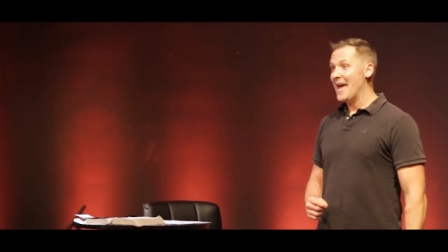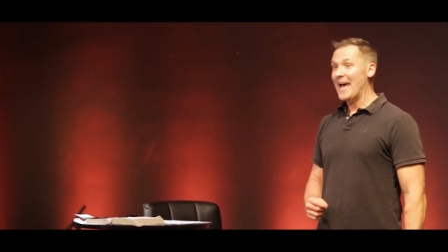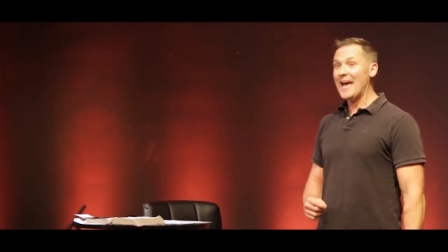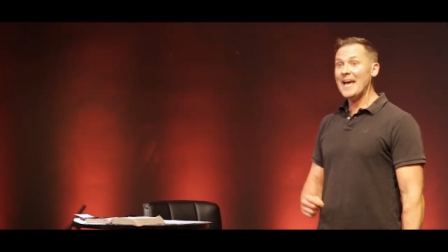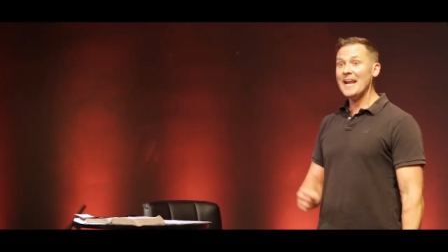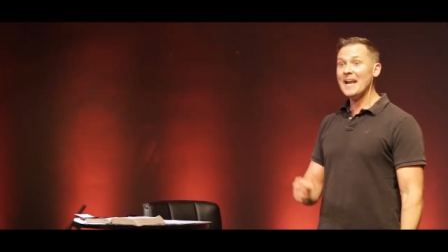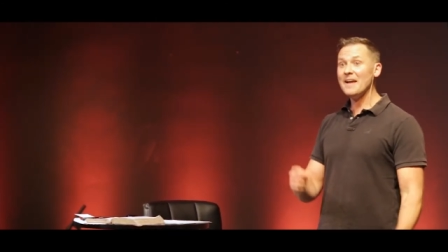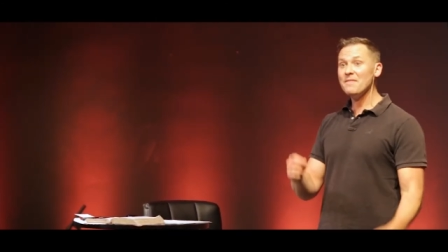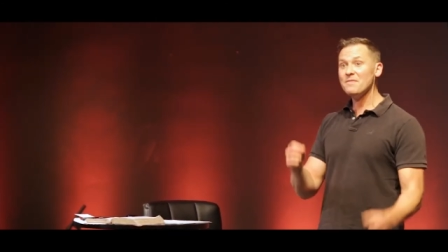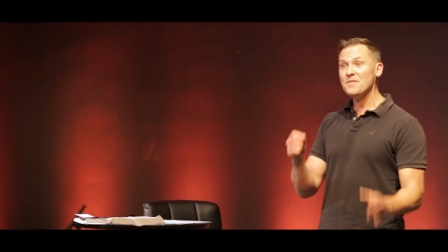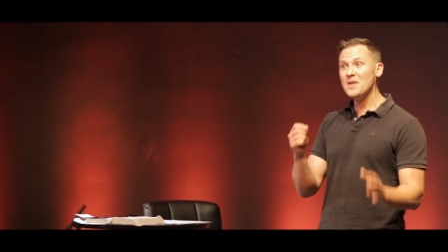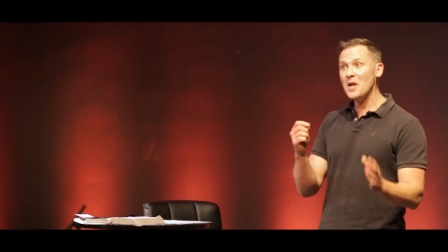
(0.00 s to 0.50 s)

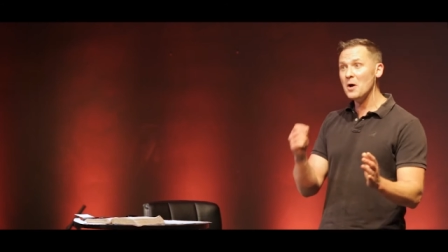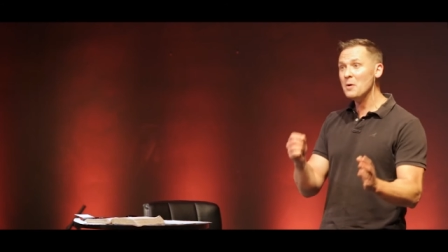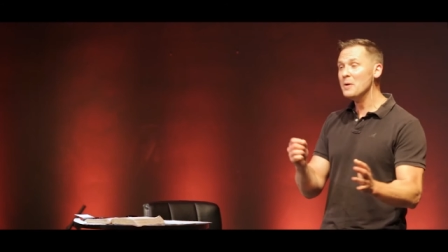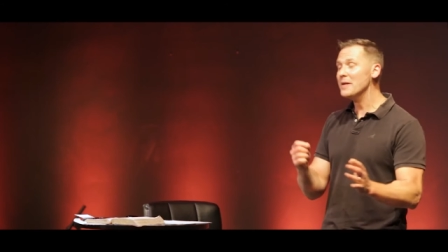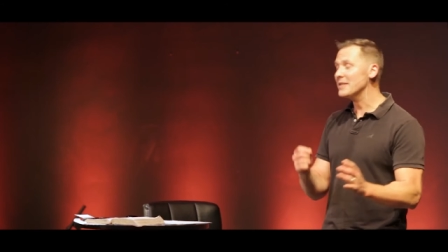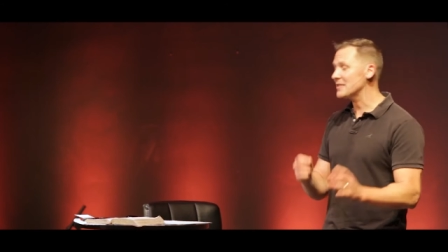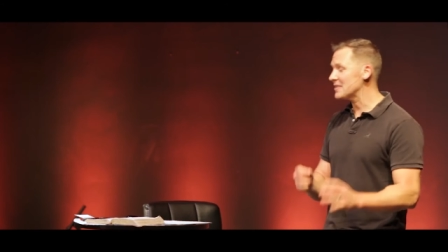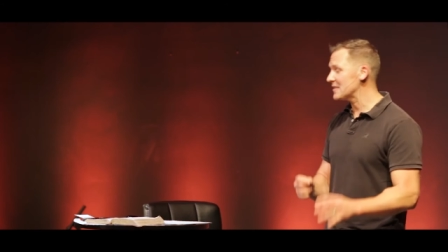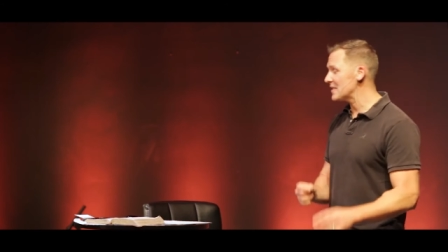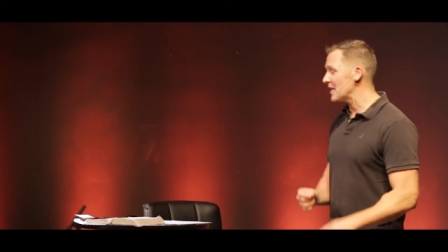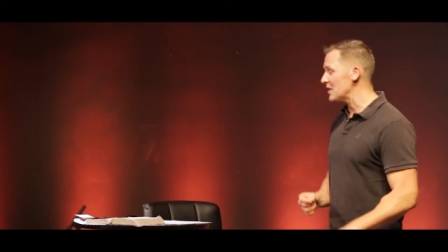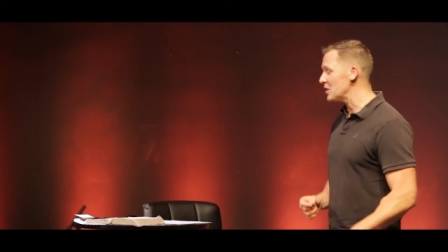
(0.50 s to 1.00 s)
and I've
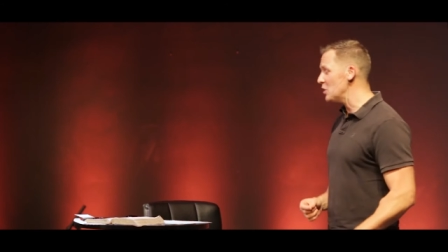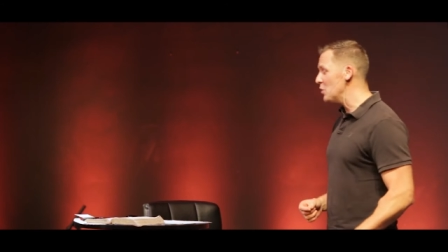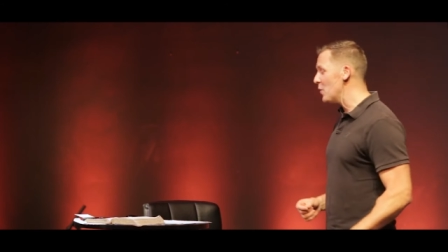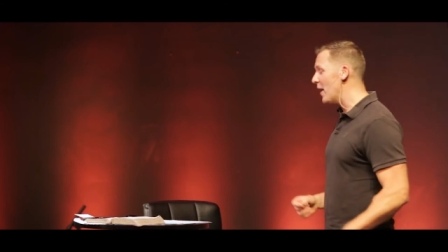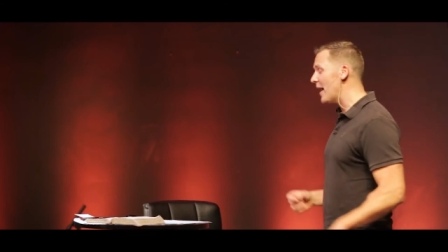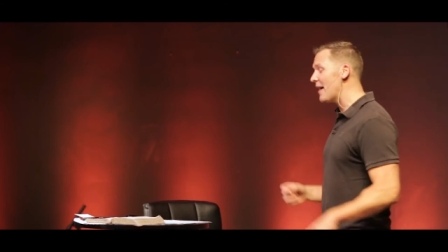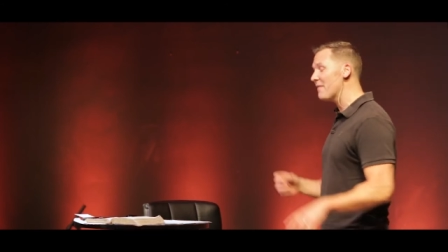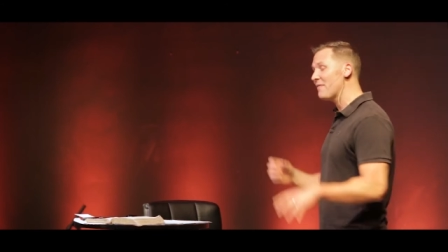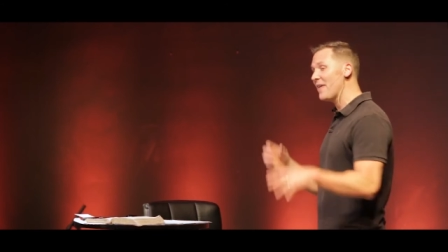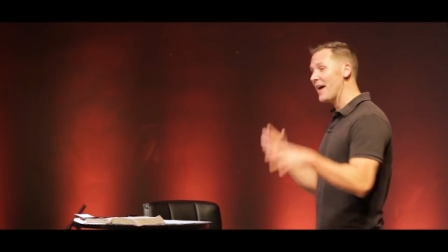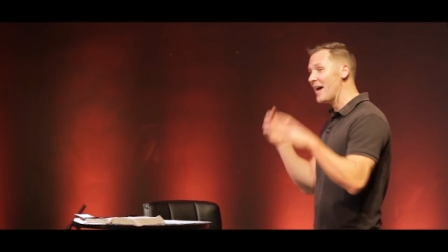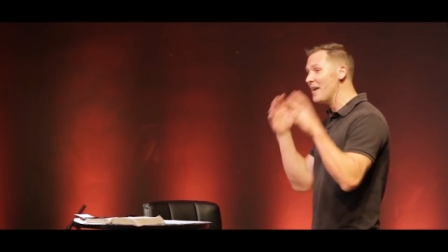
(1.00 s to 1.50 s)
noticed that you
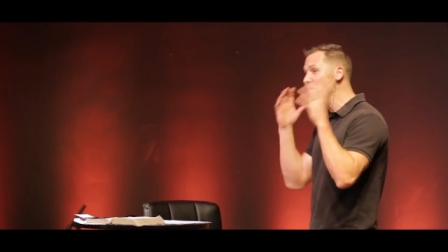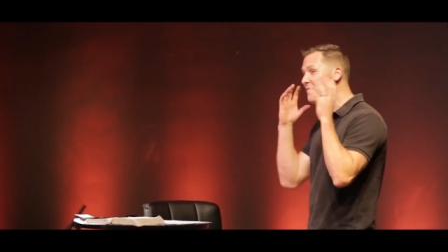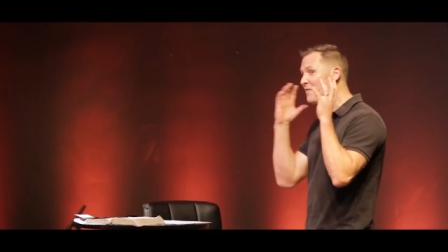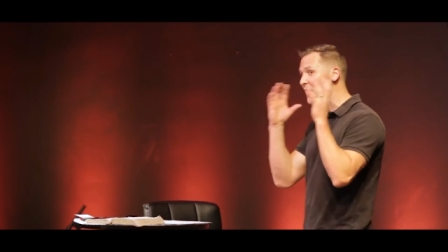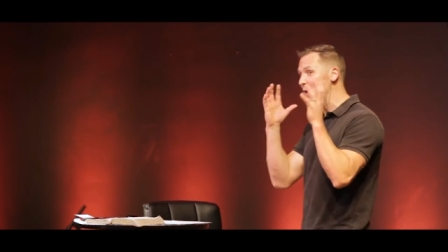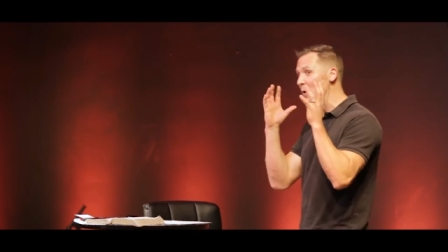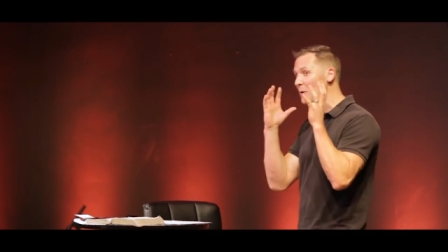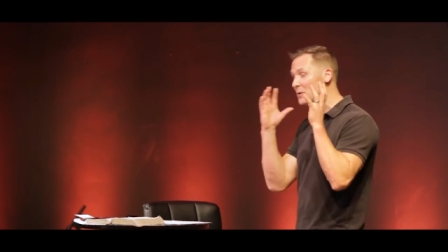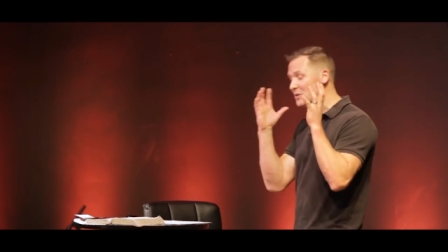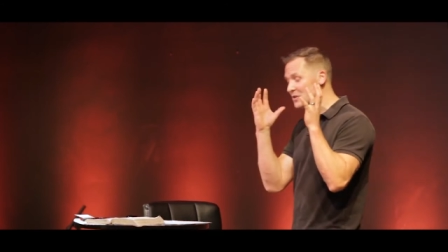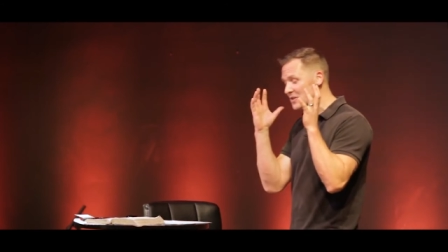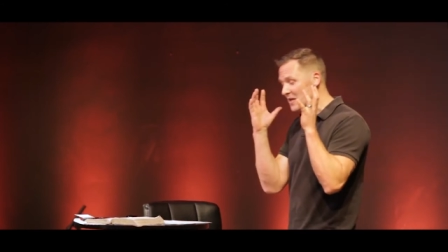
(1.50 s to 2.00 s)
have
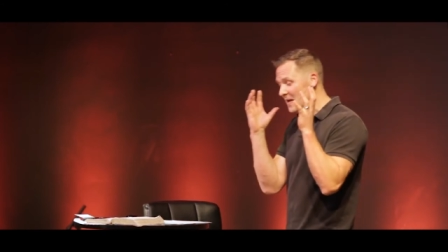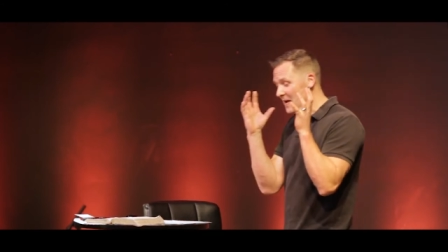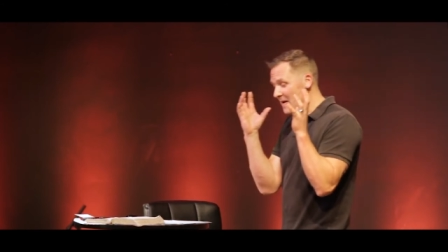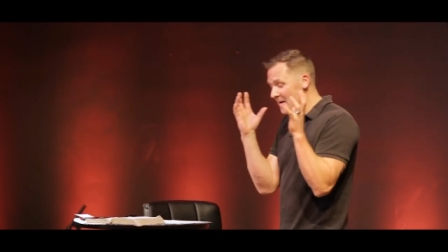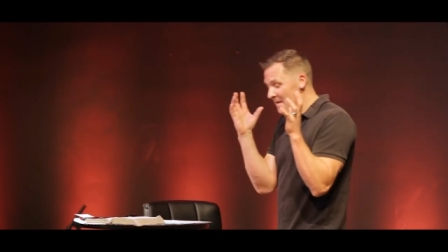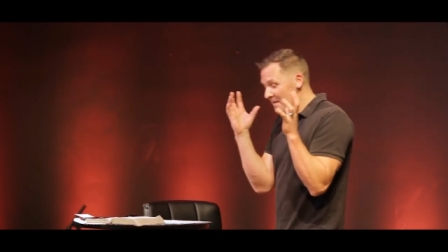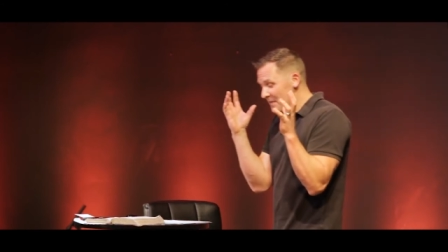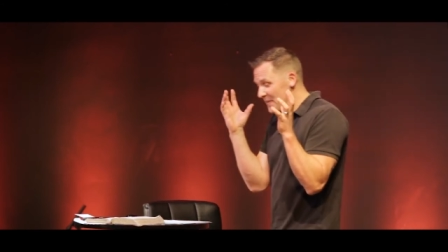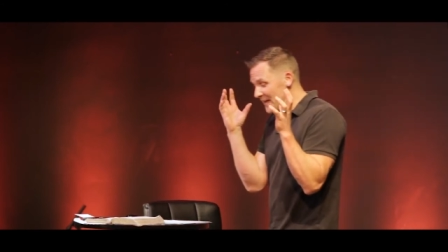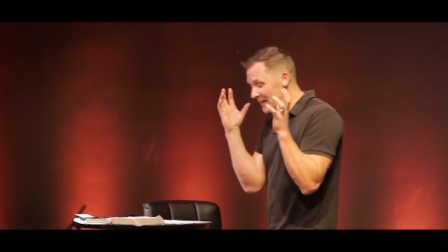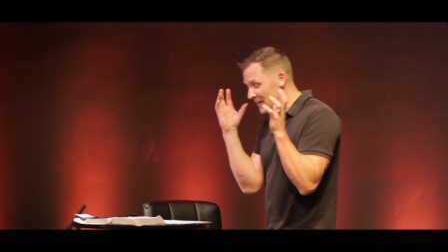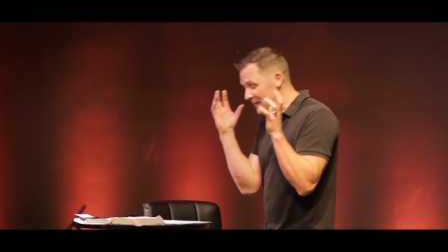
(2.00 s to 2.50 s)
headphones
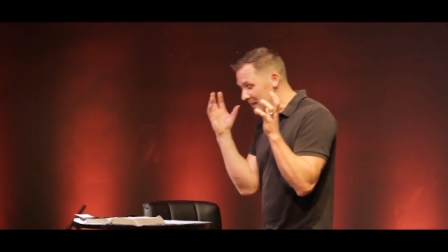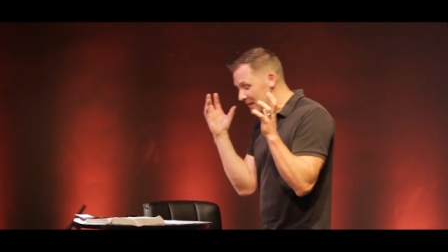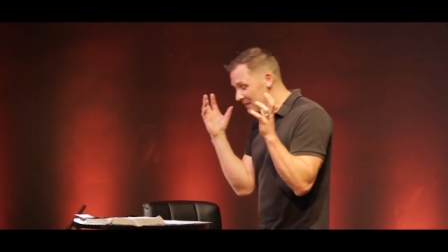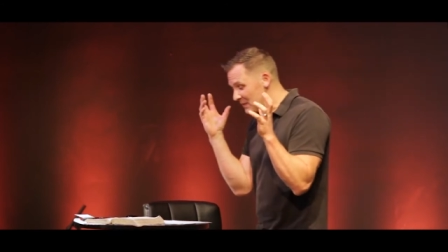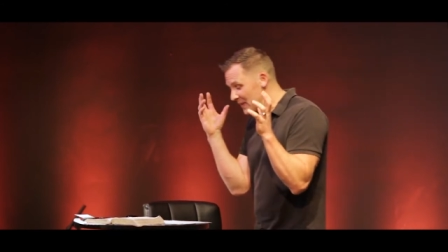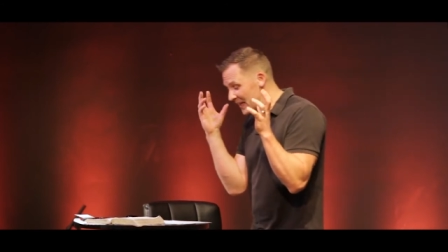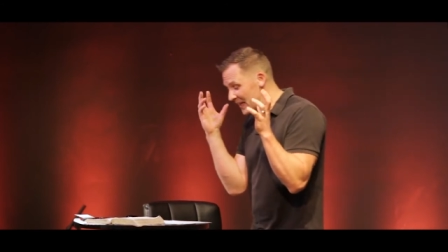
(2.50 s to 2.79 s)
that,